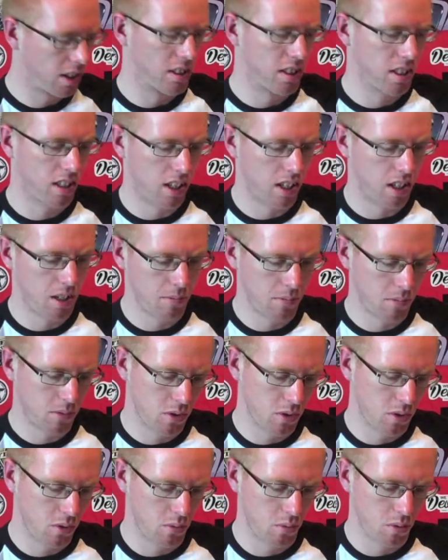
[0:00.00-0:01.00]
time
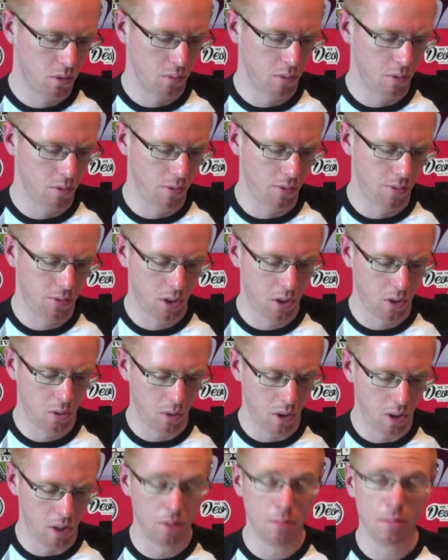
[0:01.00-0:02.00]
to do a
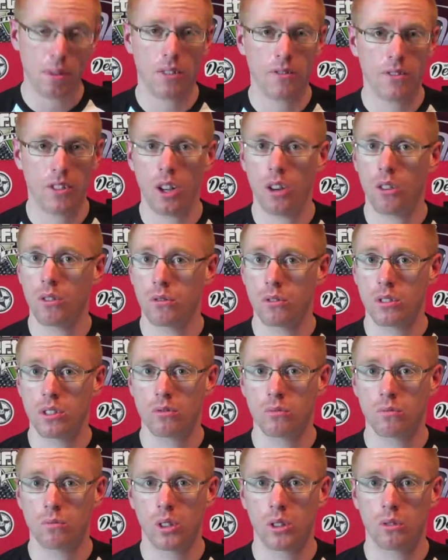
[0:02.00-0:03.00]
review on a bit of an old
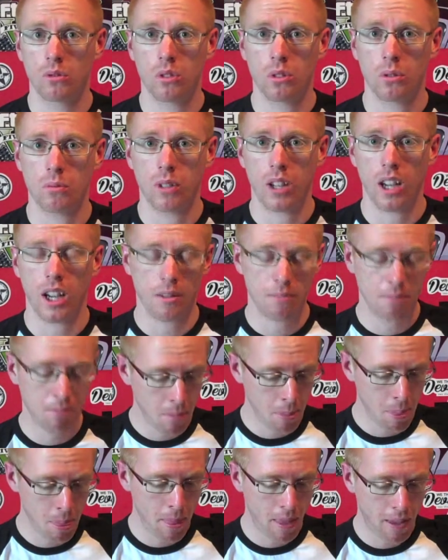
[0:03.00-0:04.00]
World Cup game,
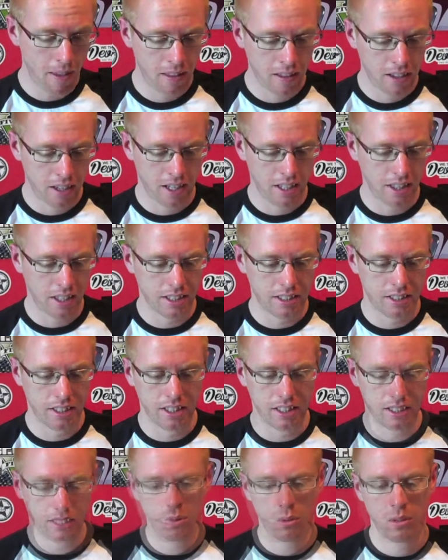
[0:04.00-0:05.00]
and that
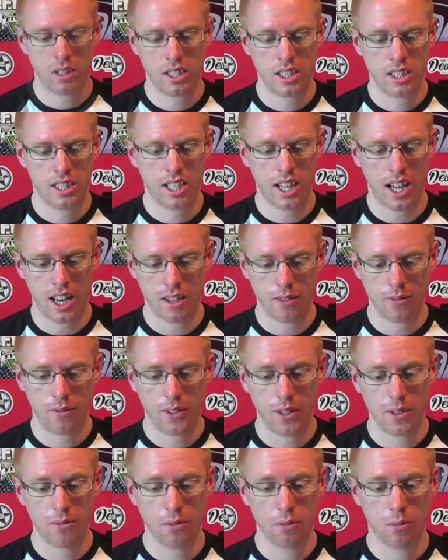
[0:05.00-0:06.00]
is 2010
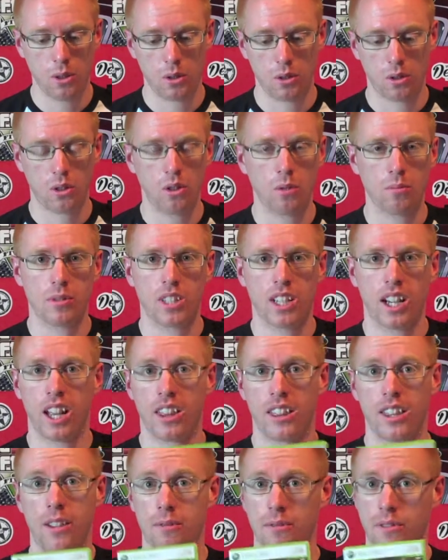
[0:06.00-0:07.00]
FIFA World Cup
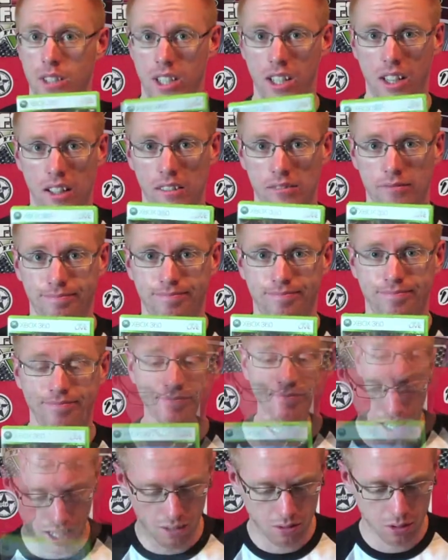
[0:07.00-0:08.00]
South Africa.
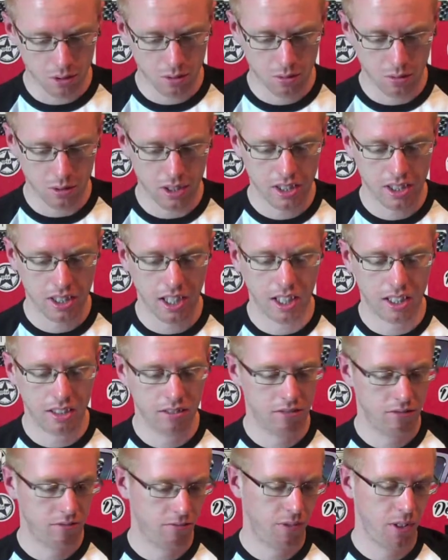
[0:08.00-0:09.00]
Now,
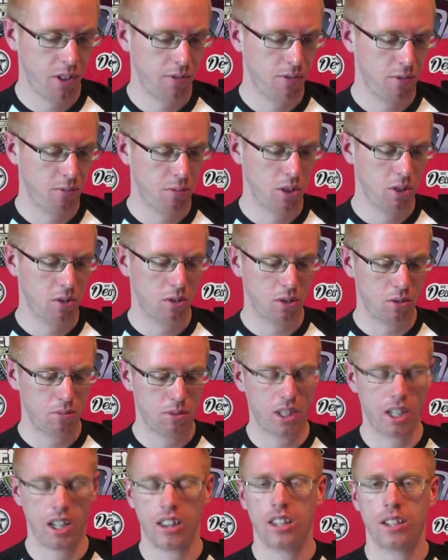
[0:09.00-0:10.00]
2010 FIFA World Cup
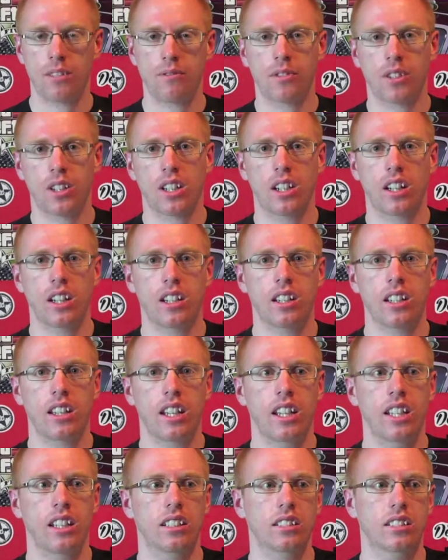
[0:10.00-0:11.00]
South Africa
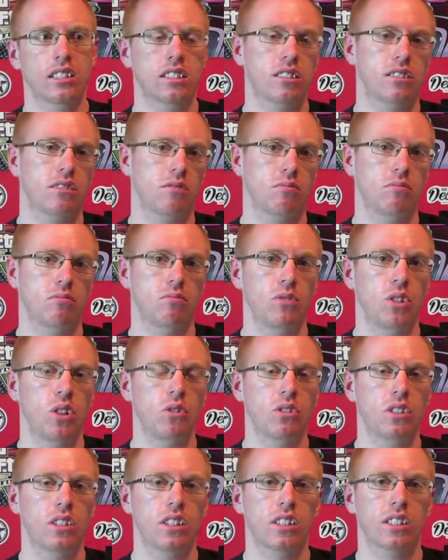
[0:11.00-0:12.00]
is
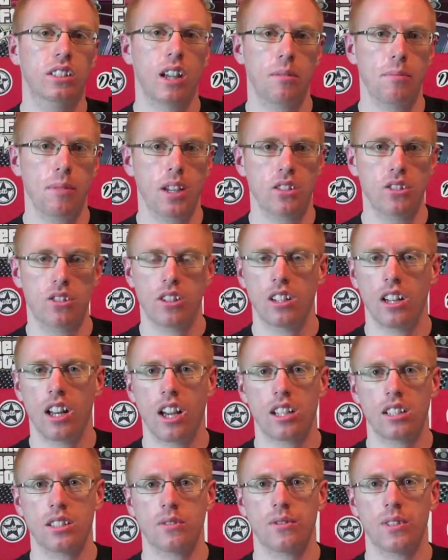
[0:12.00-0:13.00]
using the same engine
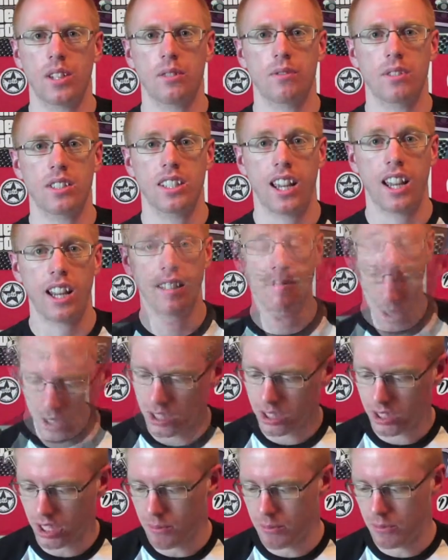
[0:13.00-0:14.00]
as FIFA 10, but
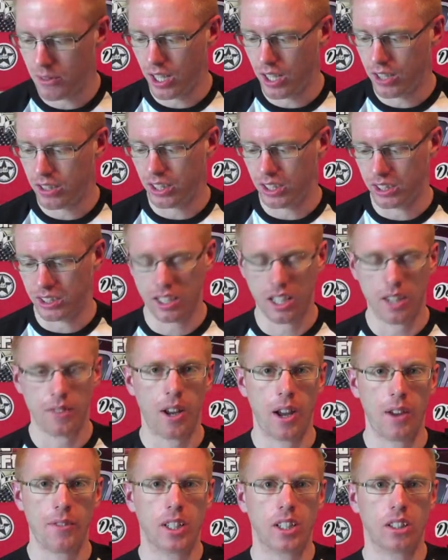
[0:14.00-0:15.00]
this time around, instead of
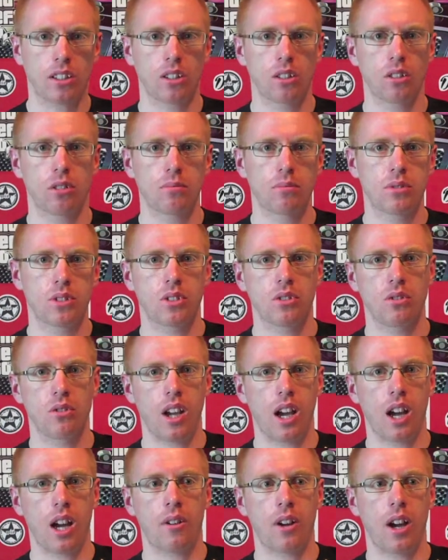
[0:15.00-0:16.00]
having clubs, you
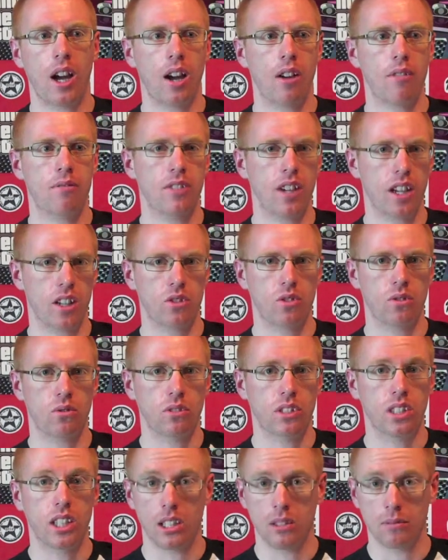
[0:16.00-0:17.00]
now have national
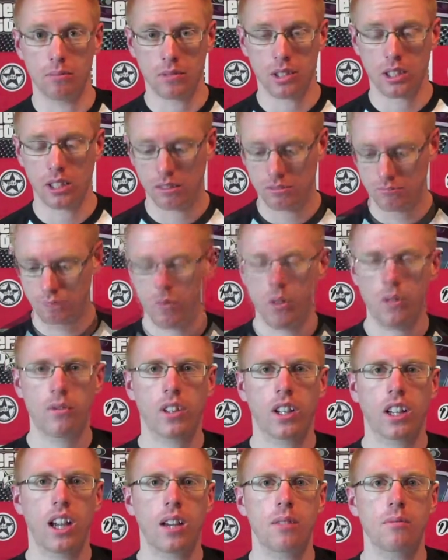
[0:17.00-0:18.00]
teams. With
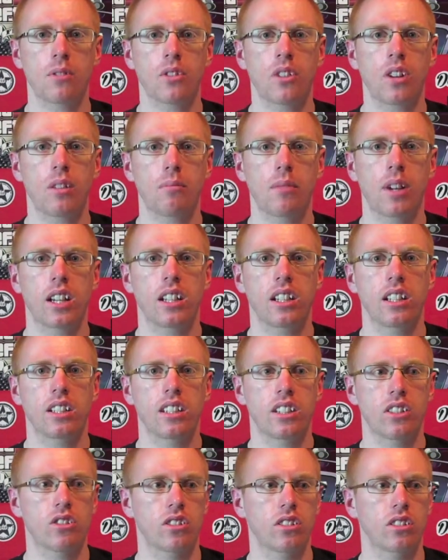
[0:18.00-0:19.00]
the game, there aren't many
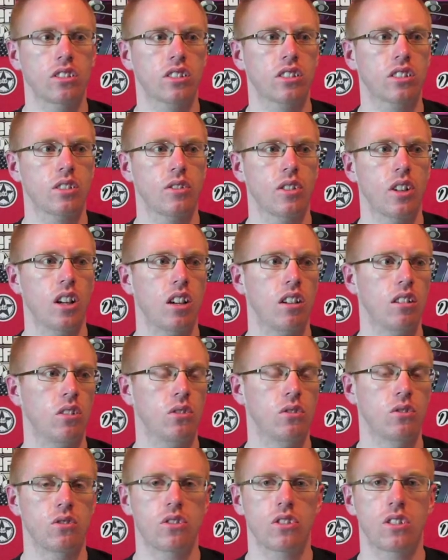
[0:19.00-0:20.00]
additions. There are
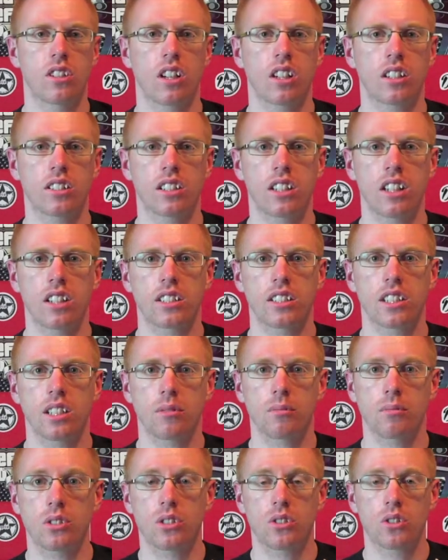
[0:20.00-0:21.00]
199
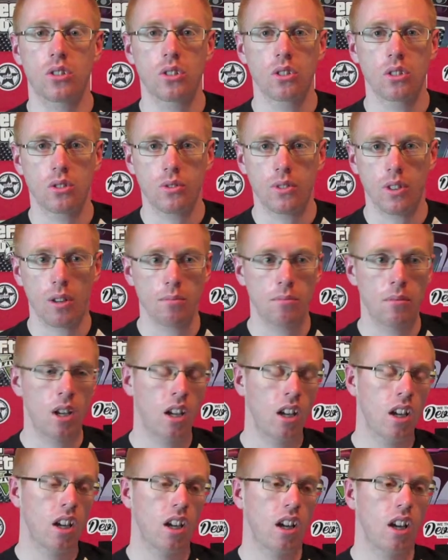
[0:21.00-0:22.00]
teams to choose from.
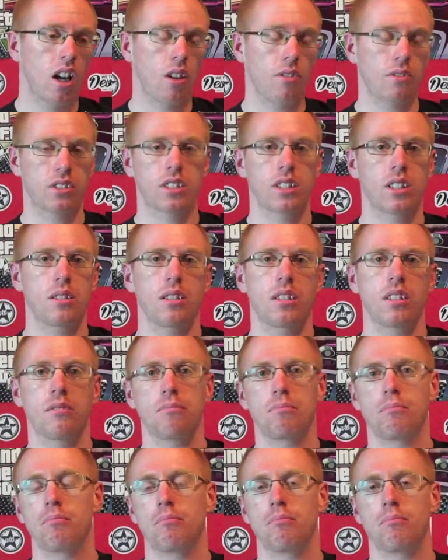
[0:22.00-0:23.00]
Obviously,
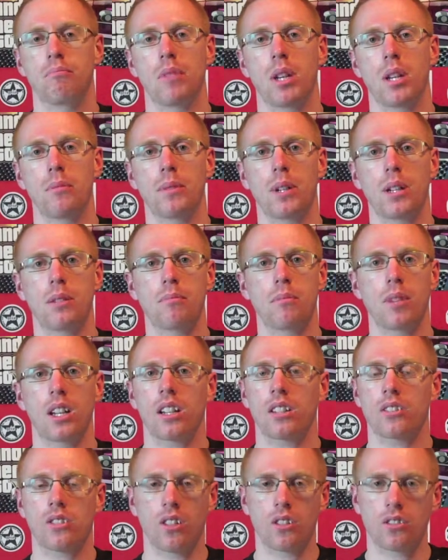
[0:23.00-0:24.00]
me being me,
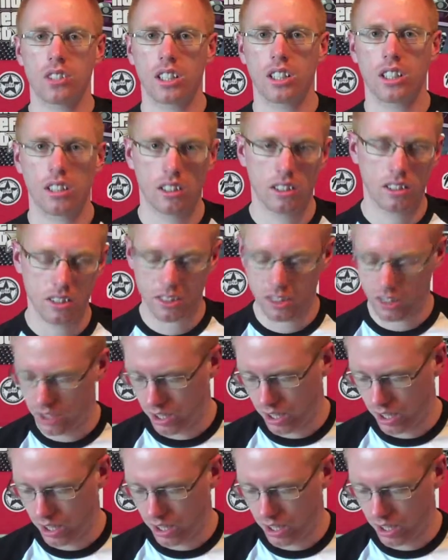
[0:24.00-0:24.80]
I chose England.